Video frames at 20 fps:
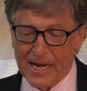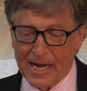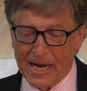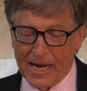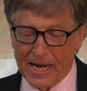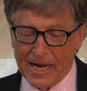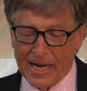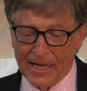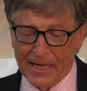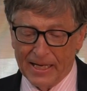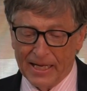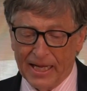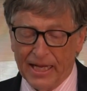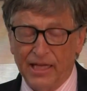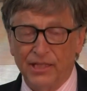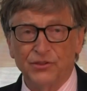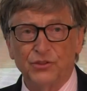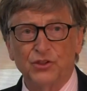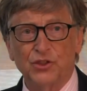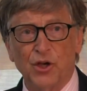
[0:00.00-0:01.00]

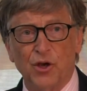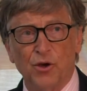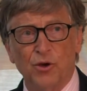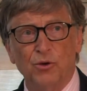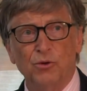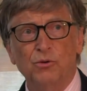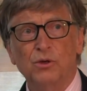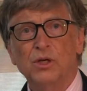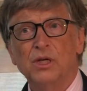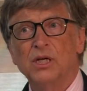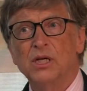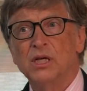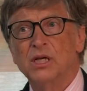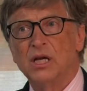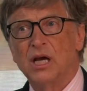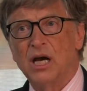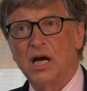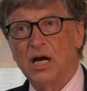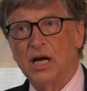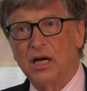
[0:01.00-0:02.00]
And so
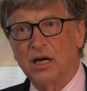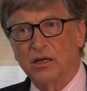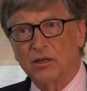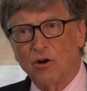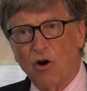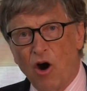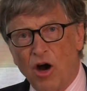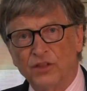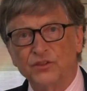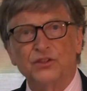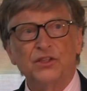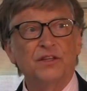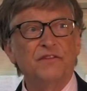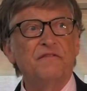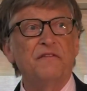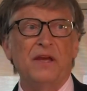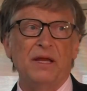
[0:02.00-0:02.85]
constant